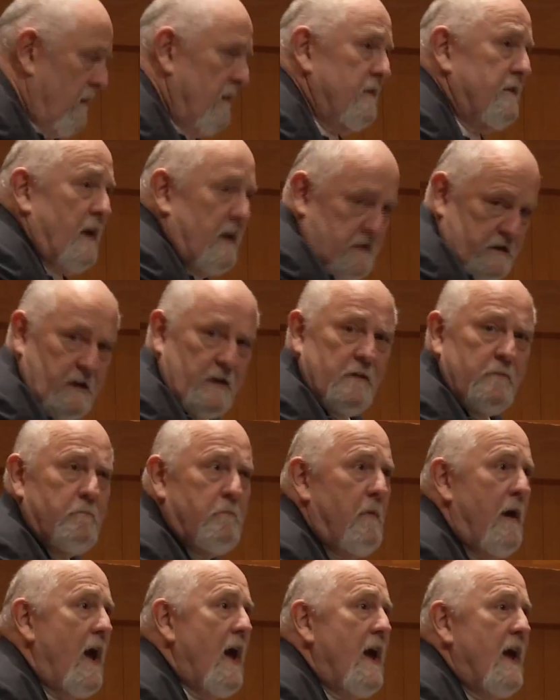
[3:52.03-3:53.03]
There's a
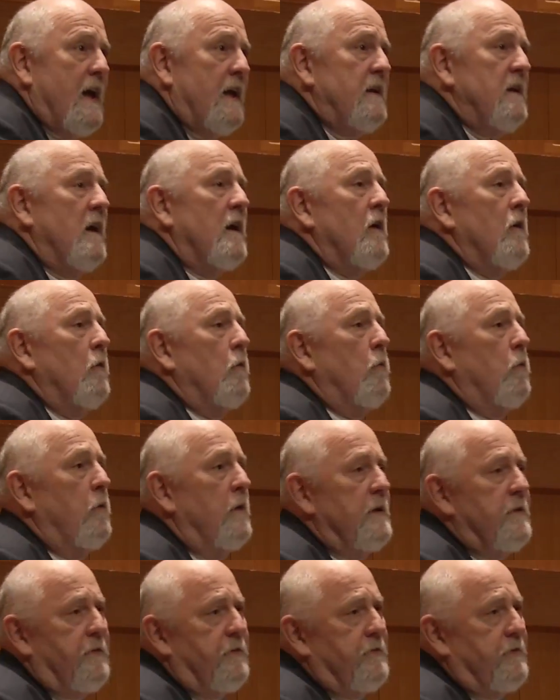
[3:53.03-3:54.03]
man
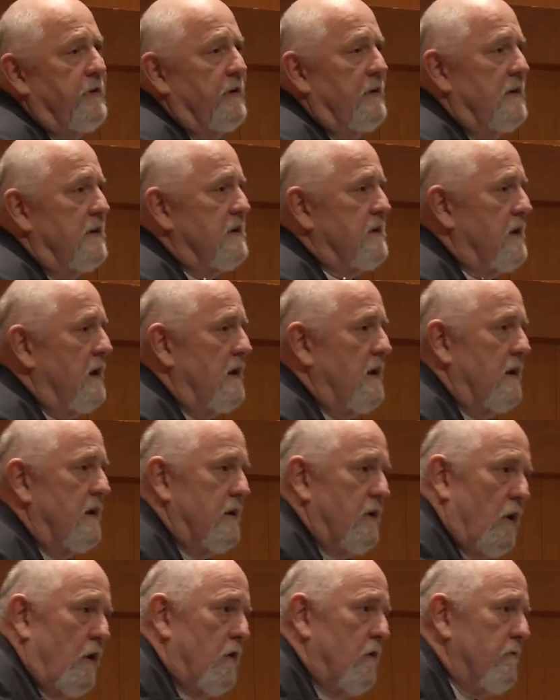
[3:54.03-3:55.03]
with a
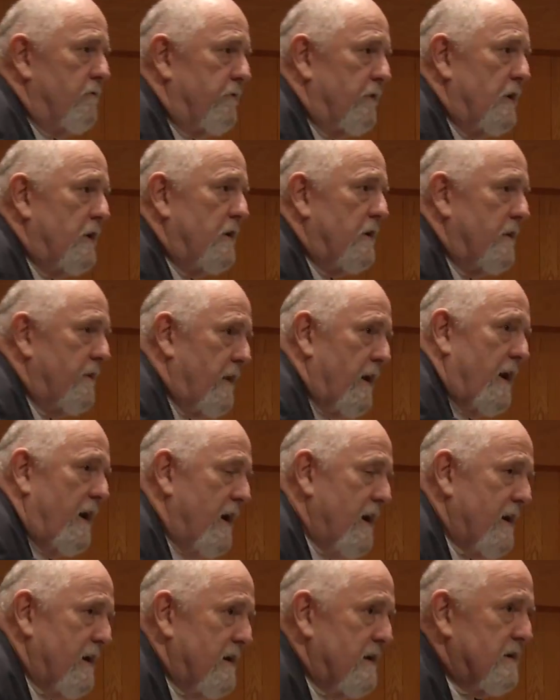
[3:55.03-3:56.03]
gun over
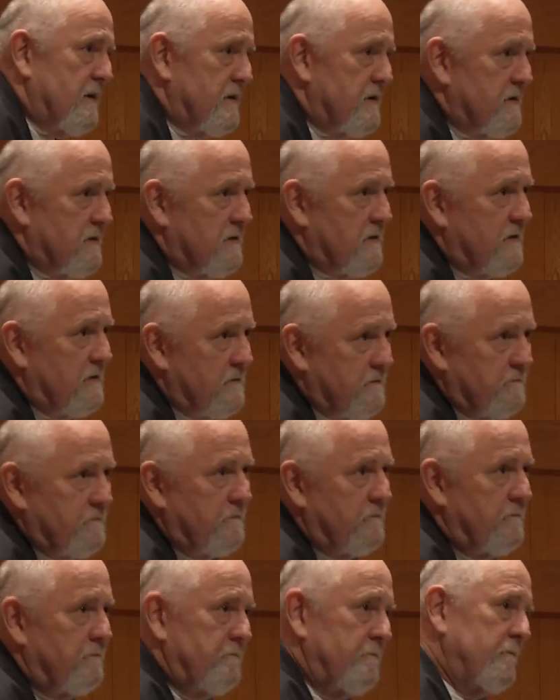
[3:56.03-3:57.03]
there
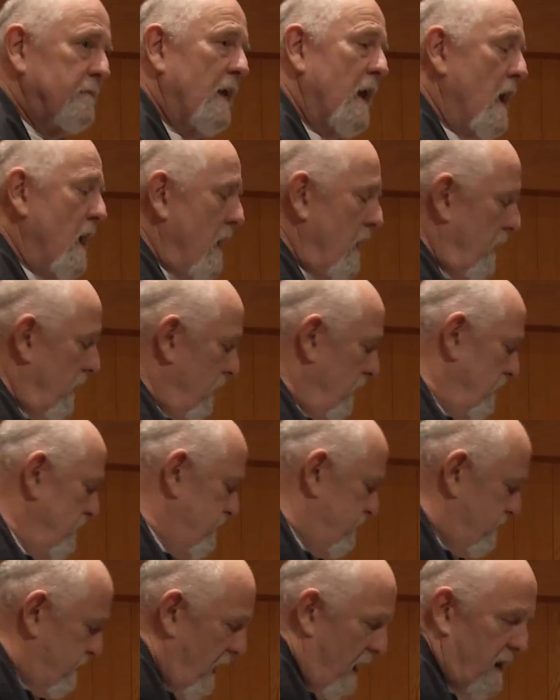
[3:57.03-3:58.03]

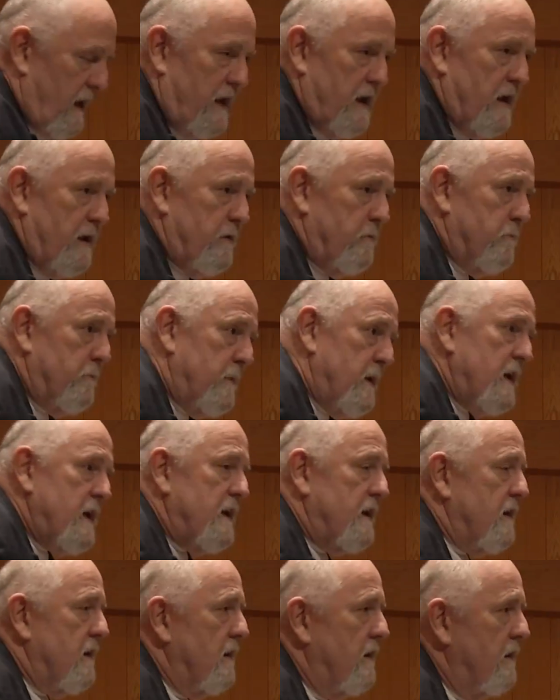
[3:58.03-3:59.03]
telling
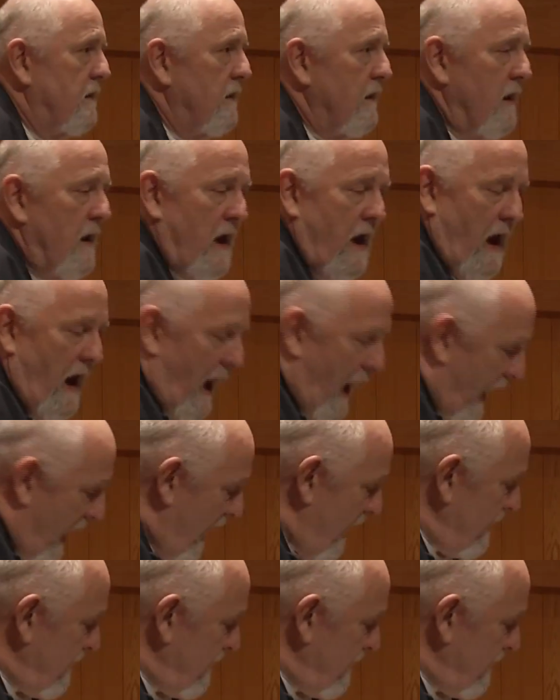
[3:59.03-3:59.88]
me I